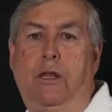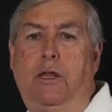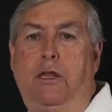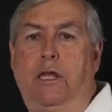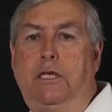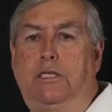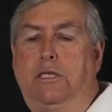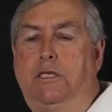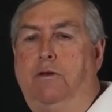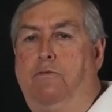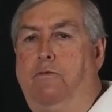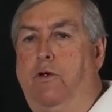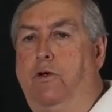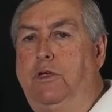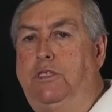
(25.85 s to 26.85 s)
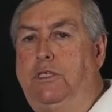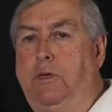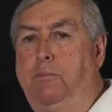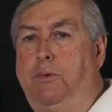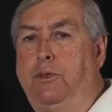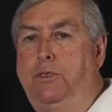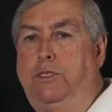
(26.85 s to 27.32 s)
This is a very
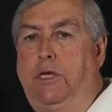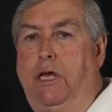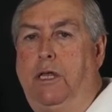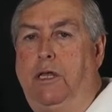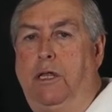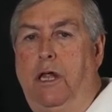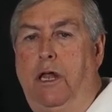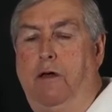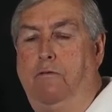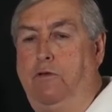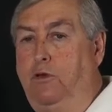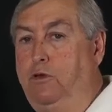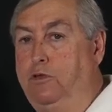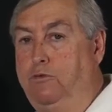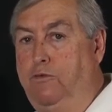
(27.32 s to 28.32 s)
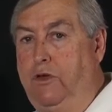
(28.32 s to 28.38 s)
simple set that I've used